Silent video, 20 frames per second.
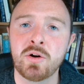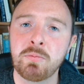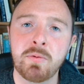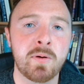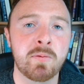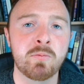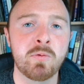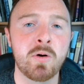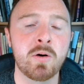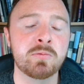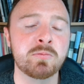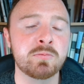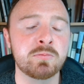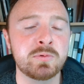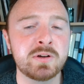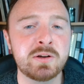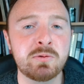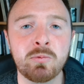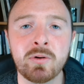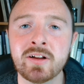Now, but what
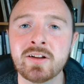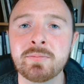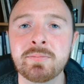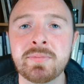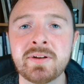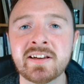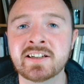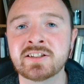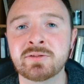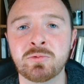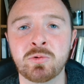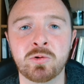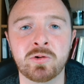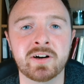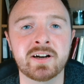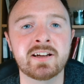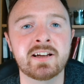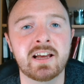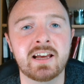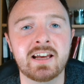we will be
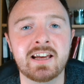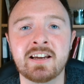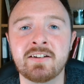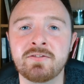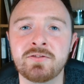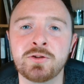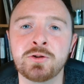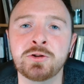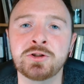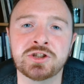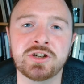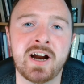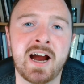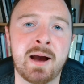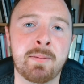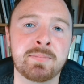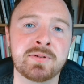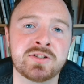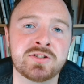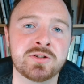exploring in future
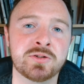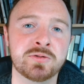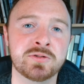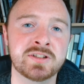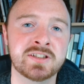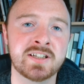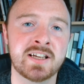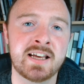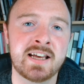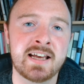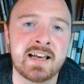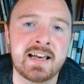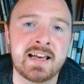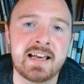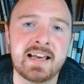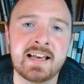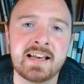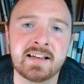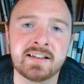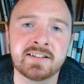episodes
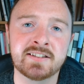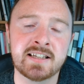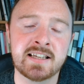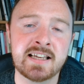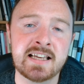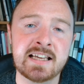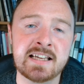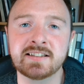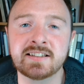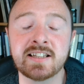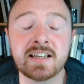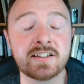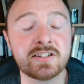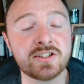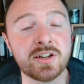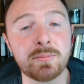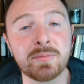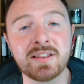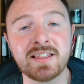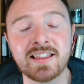is
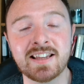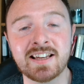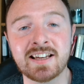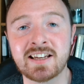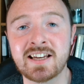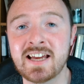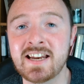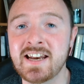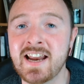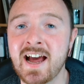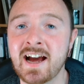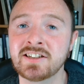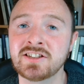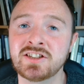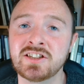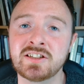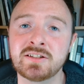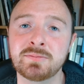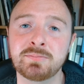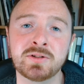some of the
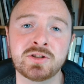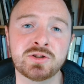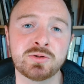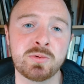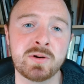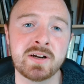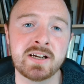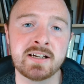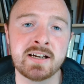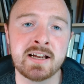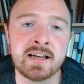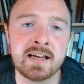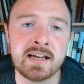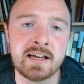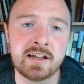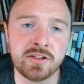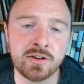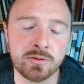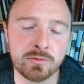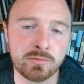connections between
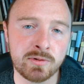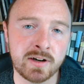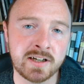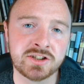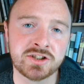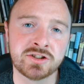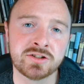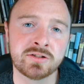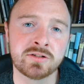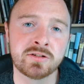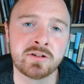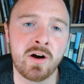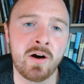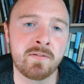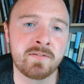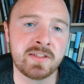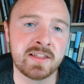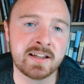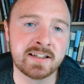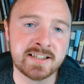the ritual
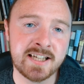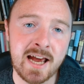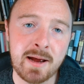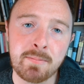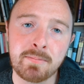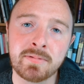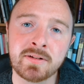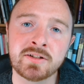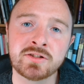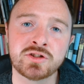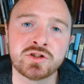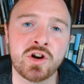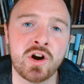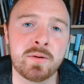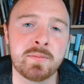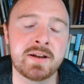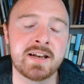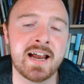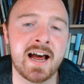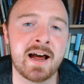of the temple
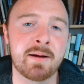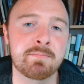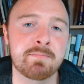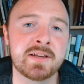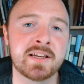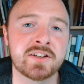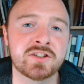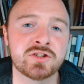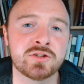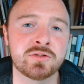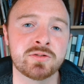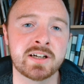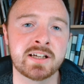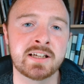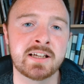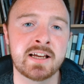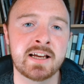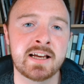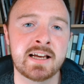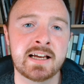endowment and
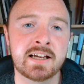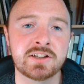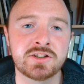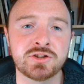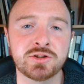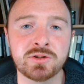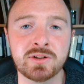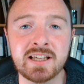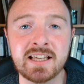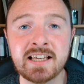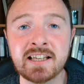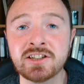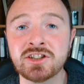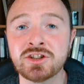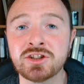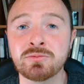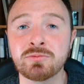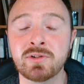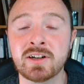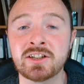Masonry to
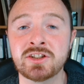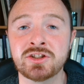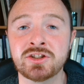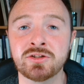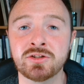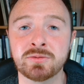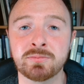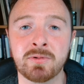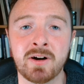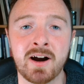ancient rituals